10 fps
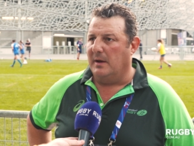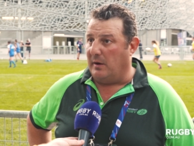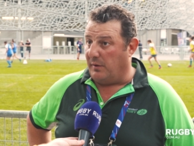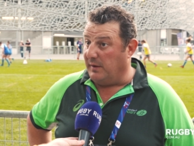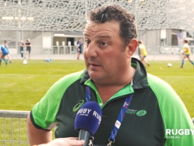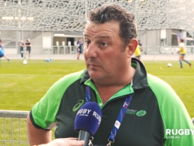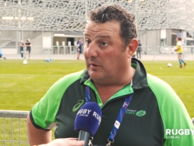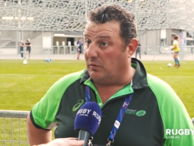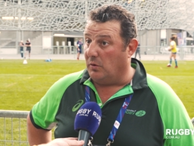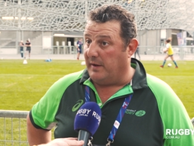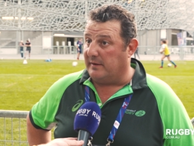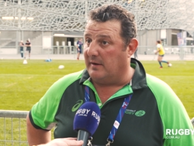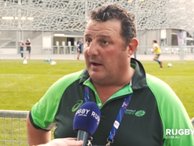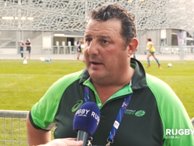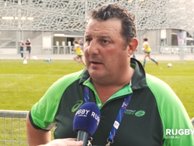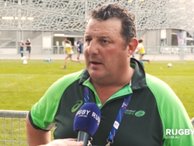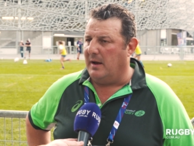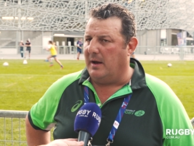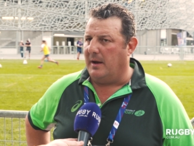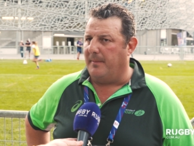And I think we saw that today.
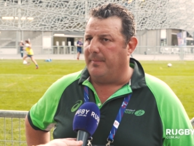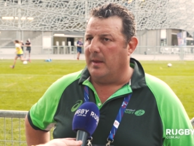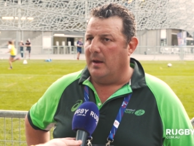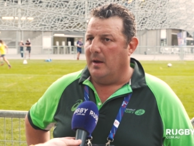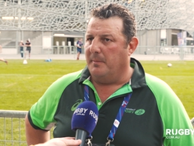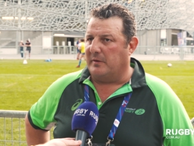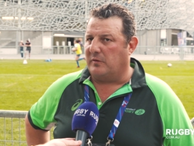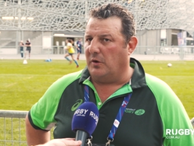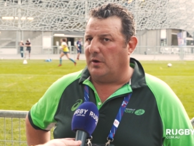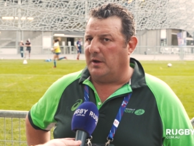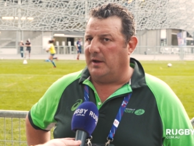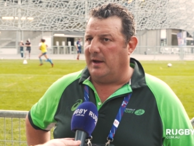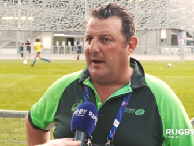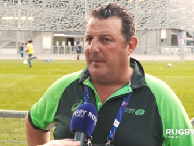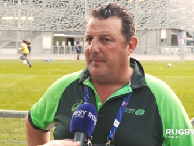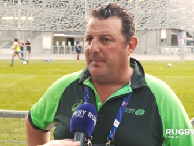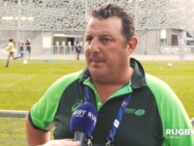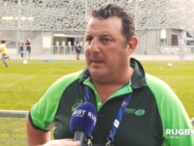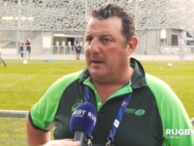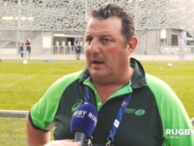But certainly, you
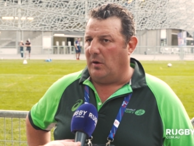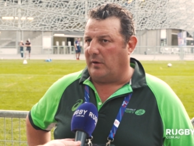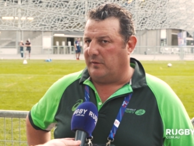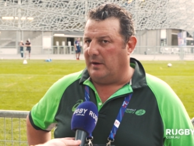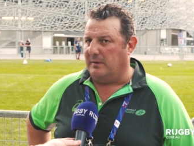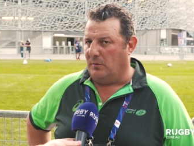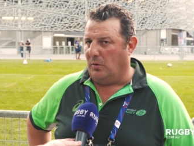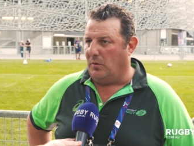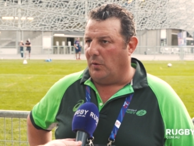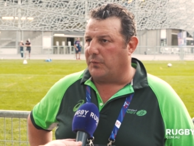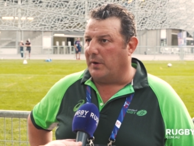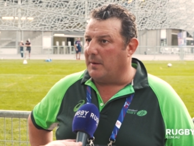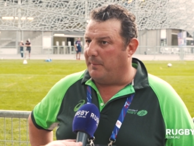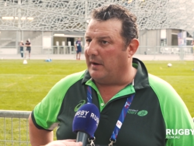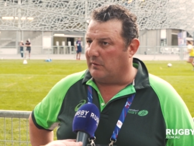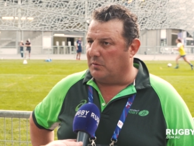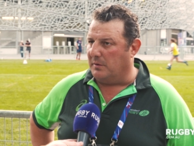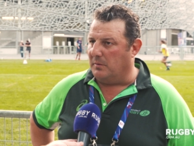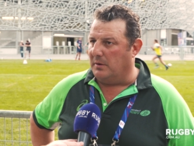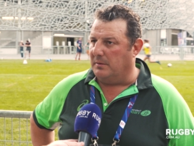know, like I said, all 3 competitors
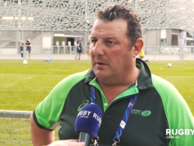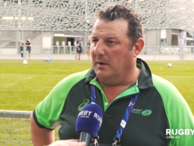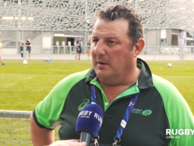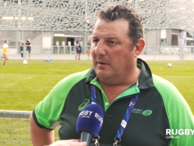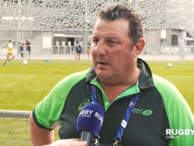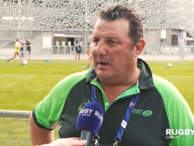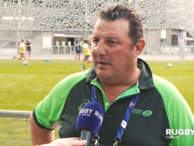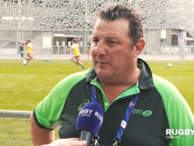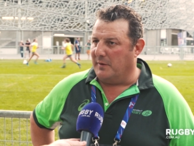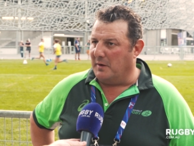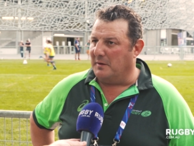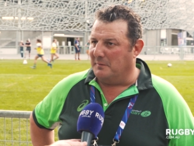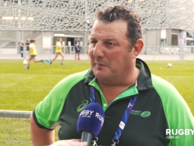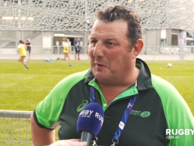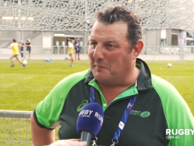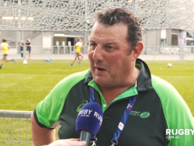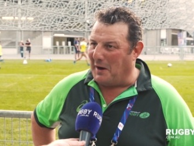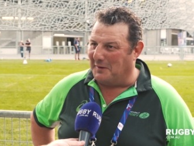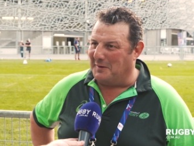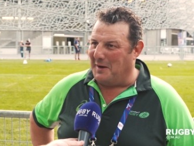were very, very
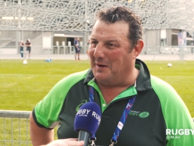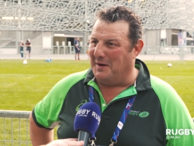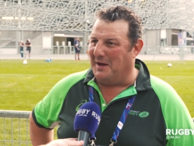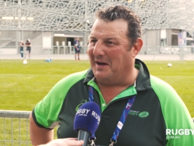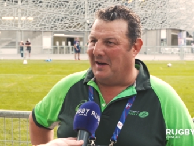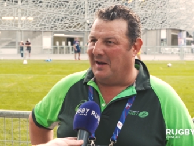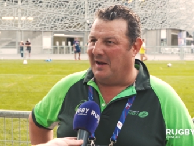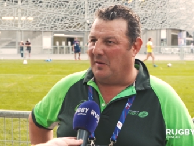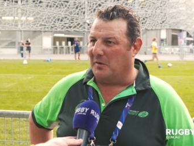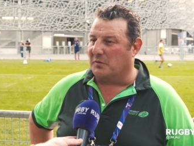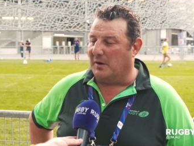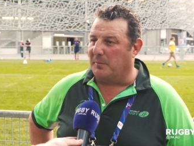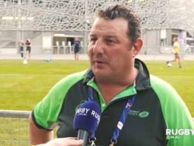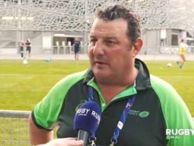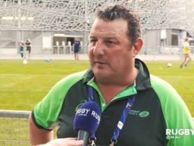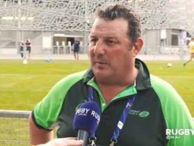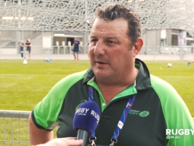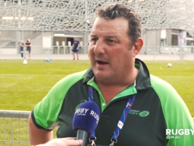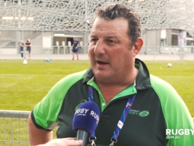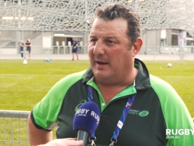valid. And I was really pleased that we dug